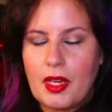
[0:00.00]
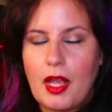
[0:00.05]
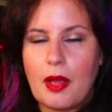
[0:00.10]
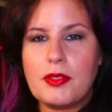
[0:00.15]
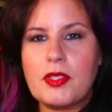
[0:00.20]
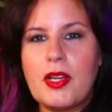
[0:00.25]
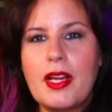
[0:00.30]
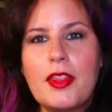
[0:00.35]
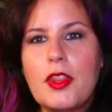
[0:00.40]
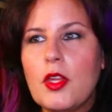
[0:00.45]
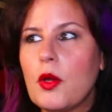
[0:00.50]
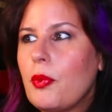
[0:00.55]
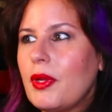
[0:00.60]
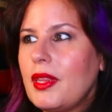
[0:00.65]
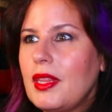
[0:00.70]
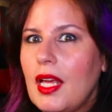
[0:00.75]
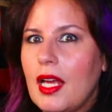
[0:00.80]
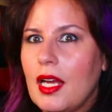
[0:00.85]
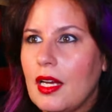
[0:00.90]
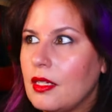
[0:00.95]
I was trying to think,
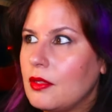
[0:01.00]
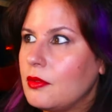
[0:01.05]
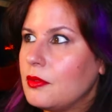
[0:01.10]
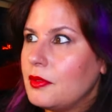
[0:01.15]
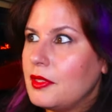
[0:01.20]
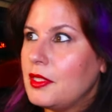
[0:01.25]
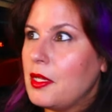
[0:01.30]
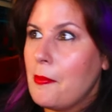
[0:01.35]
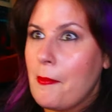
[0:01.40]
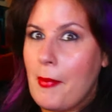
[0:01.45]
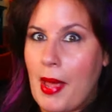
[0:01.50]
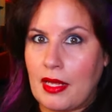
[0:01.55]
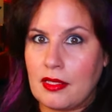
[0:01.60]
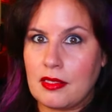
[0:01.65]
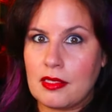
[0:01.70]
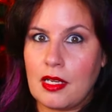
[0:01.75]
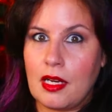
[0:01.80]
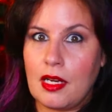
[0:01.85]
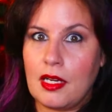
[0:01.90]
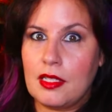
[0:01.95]
what the hell would the
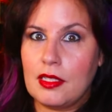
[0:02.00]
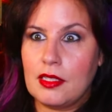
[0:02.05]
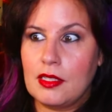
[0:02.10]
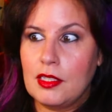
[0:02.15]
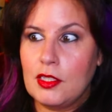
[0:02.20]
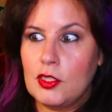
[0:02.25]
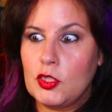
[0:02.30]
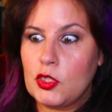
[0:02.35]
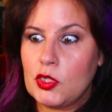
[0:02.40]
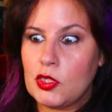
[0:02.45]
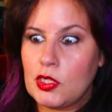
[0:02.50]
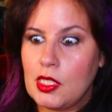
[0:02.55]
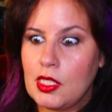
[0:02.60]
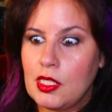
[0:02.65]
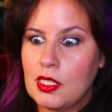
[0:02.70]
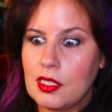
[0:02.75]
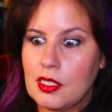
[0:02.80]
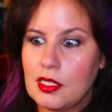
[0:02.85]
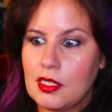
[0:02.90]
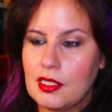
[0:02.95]
mascot
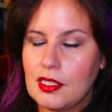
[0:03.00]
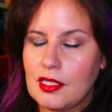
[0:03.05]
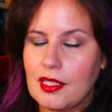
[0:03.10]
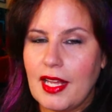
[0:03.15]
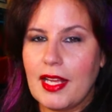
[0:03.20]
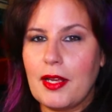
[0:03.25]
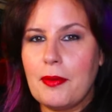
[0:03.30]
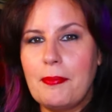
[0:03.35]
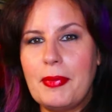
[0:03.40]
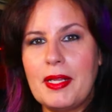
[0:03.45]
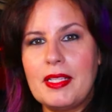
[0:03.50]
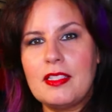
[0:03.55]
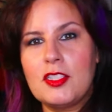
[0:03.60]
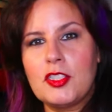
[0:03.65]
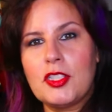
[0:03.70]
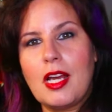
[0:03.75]
shocker look like? But it's a